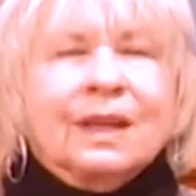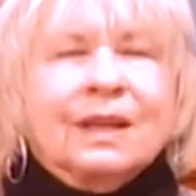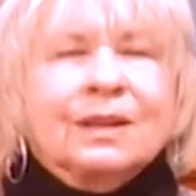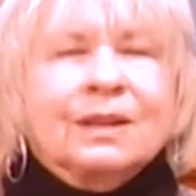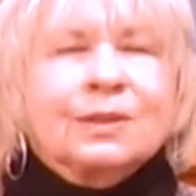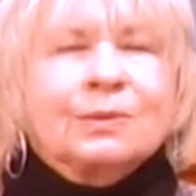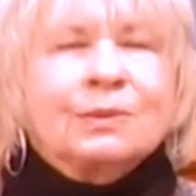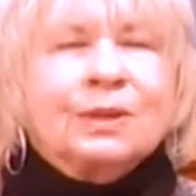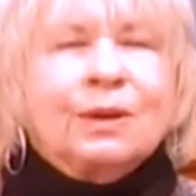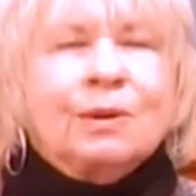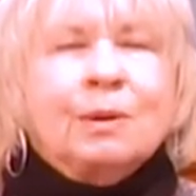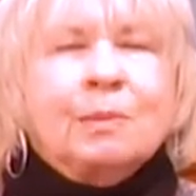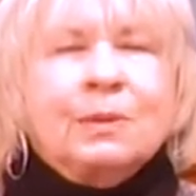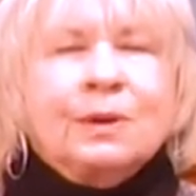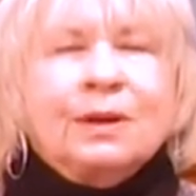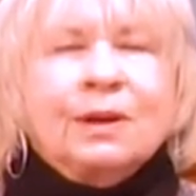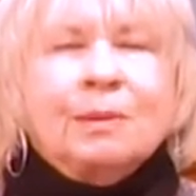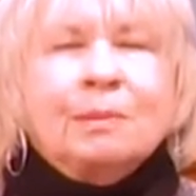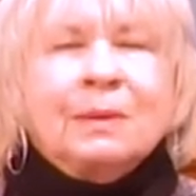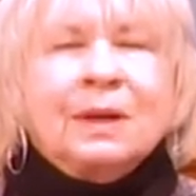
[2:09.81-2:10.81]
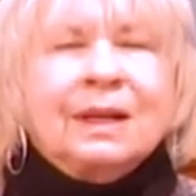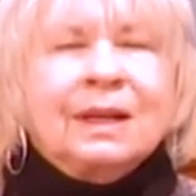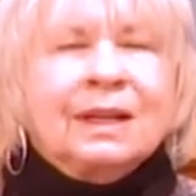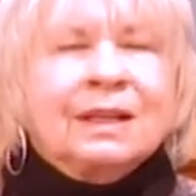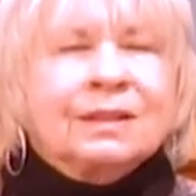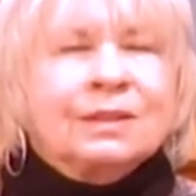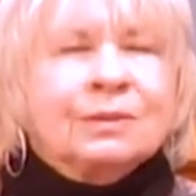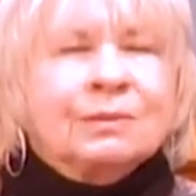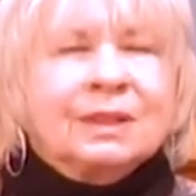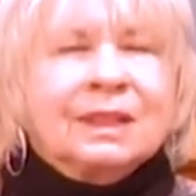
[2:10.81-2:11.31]
And as we open our
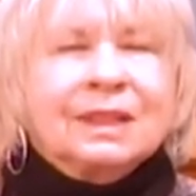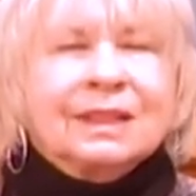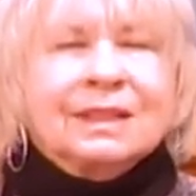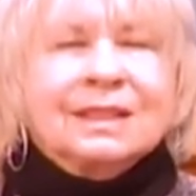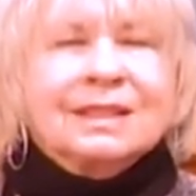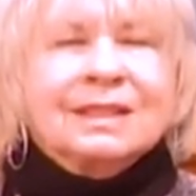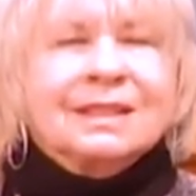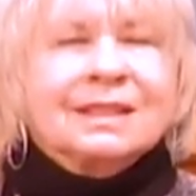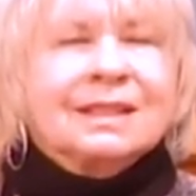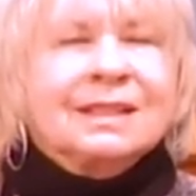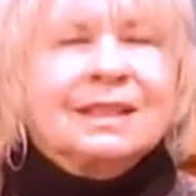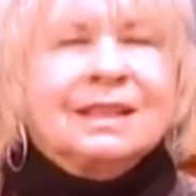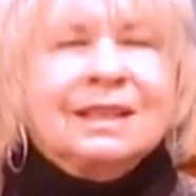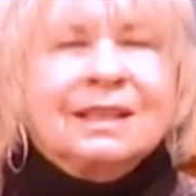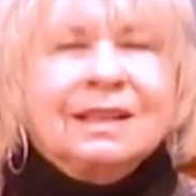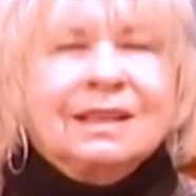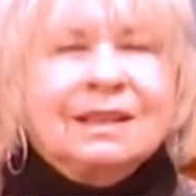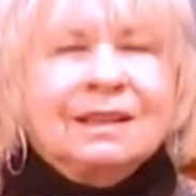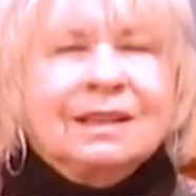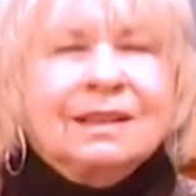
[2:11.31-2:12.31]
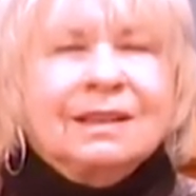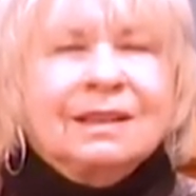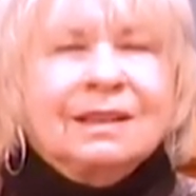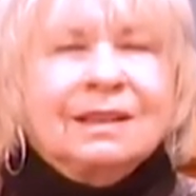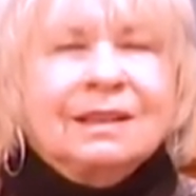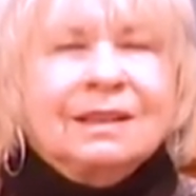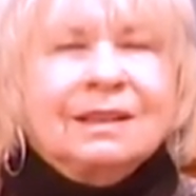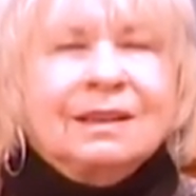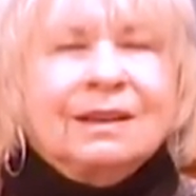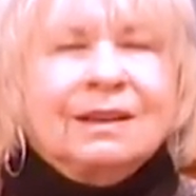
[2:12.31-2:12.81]
minds, we can see
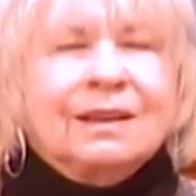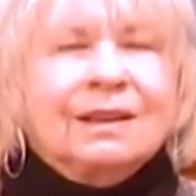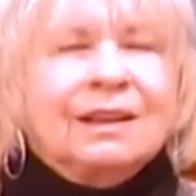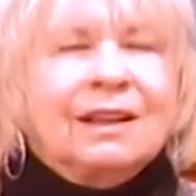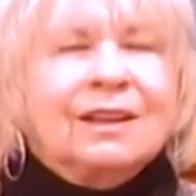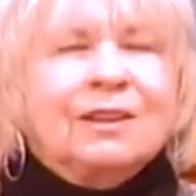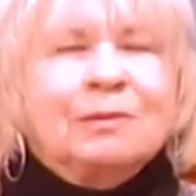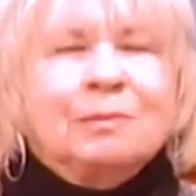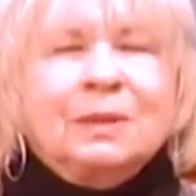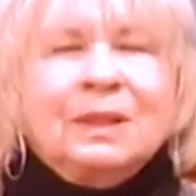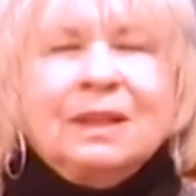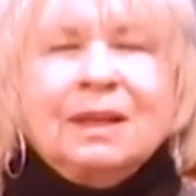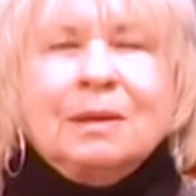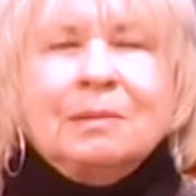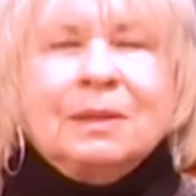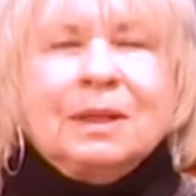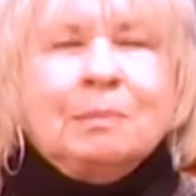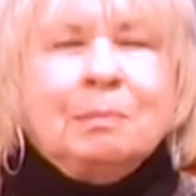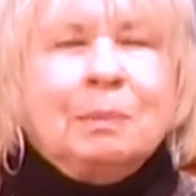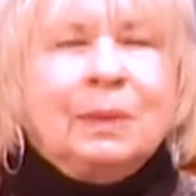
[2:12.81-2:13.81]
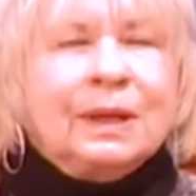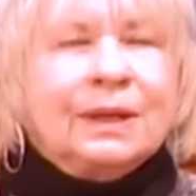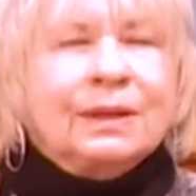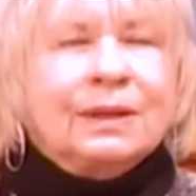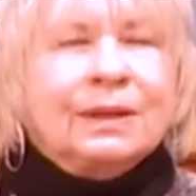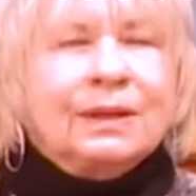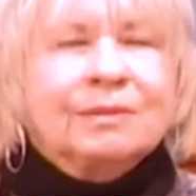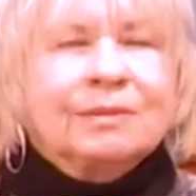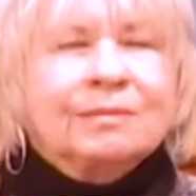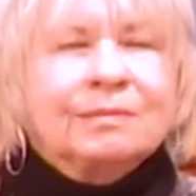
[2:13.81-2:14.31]
our life becoming
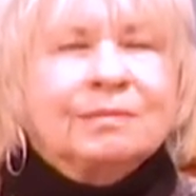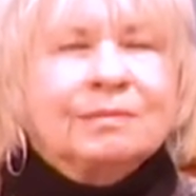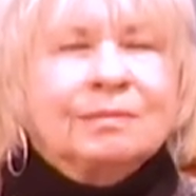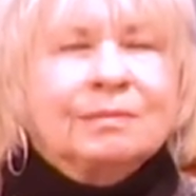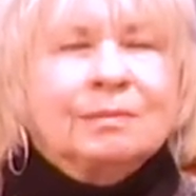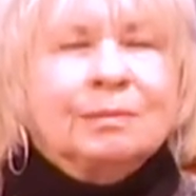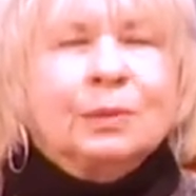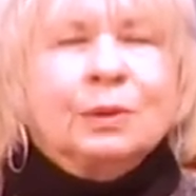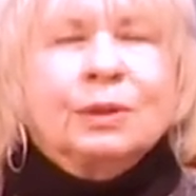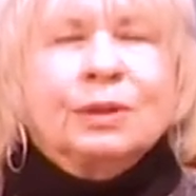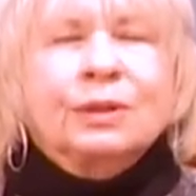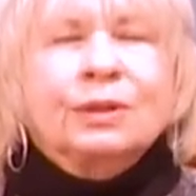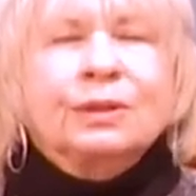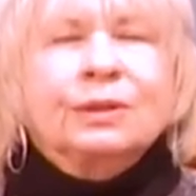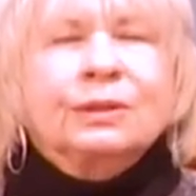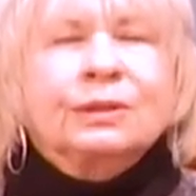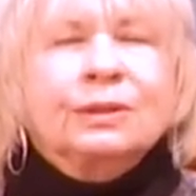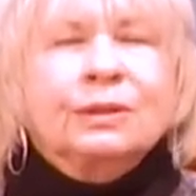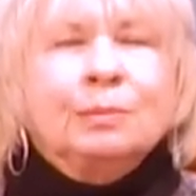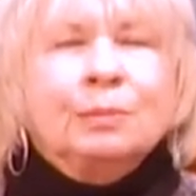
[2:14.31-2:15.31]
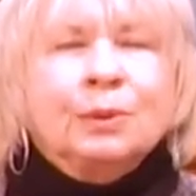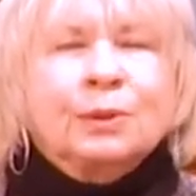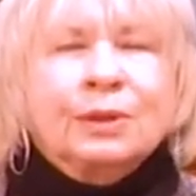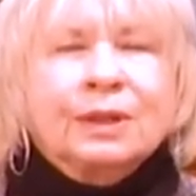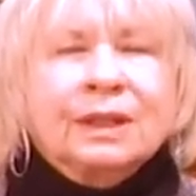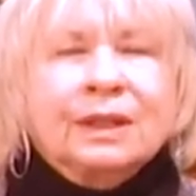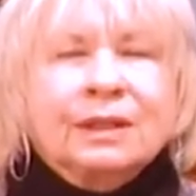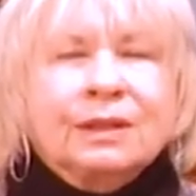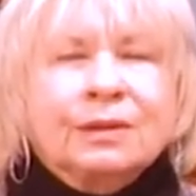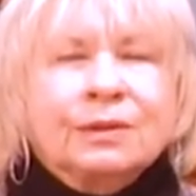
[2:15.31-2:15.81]
better, more good
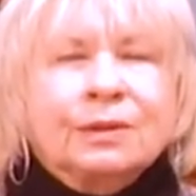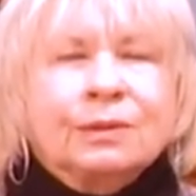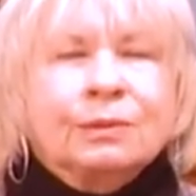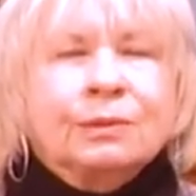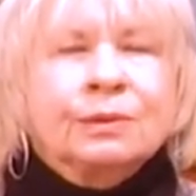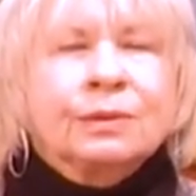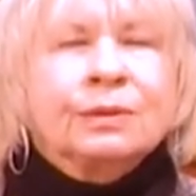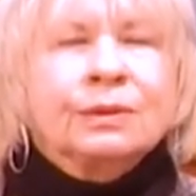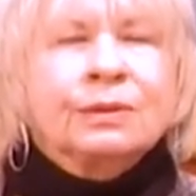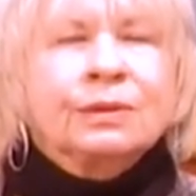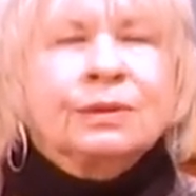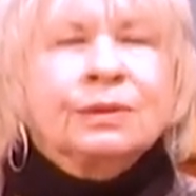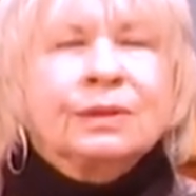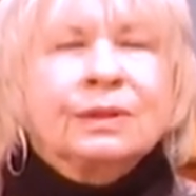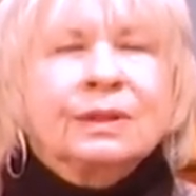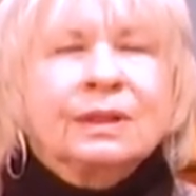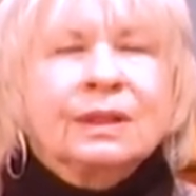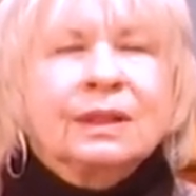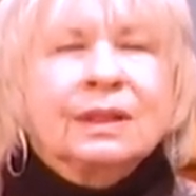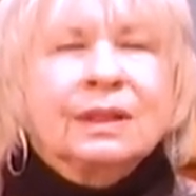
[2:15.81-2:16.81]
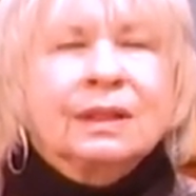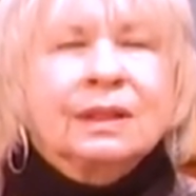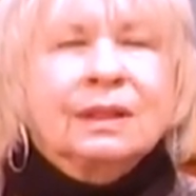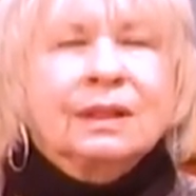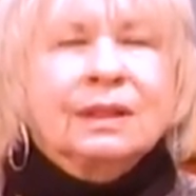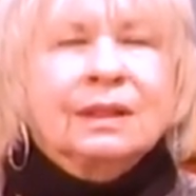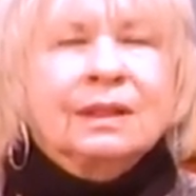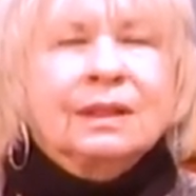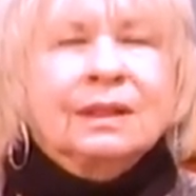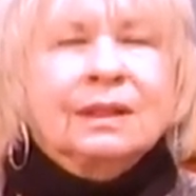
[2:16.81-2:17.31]
pouring into the world
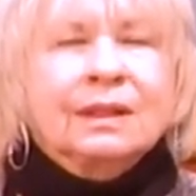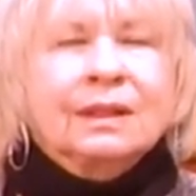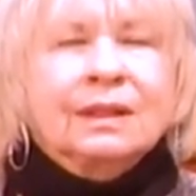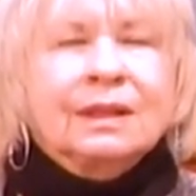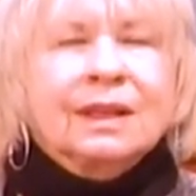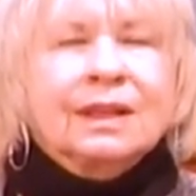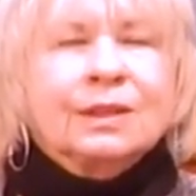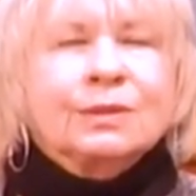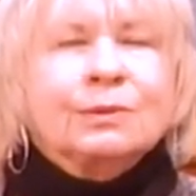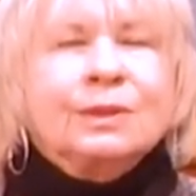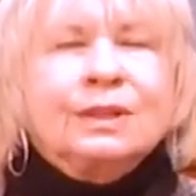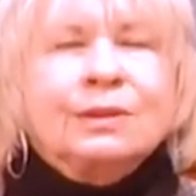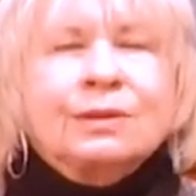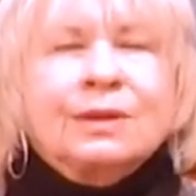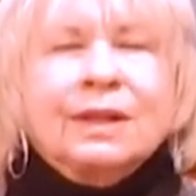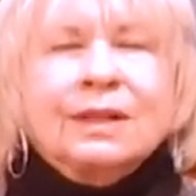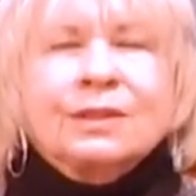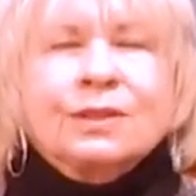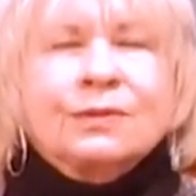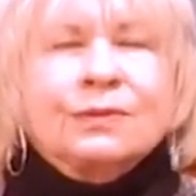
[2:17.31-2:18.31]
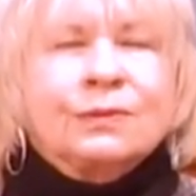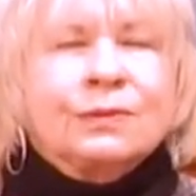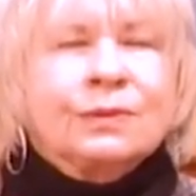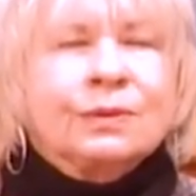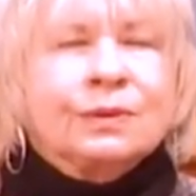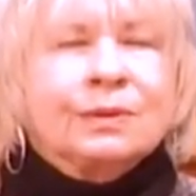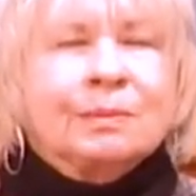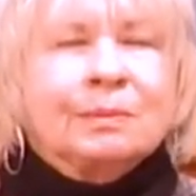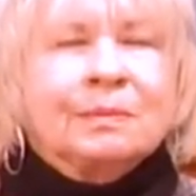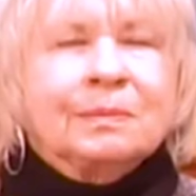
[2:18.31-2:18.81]
as we
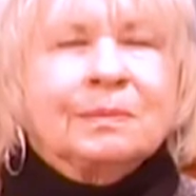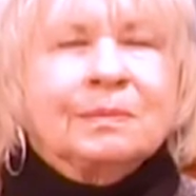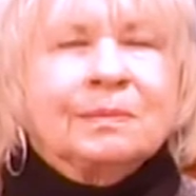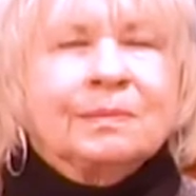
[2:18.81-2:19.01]
transform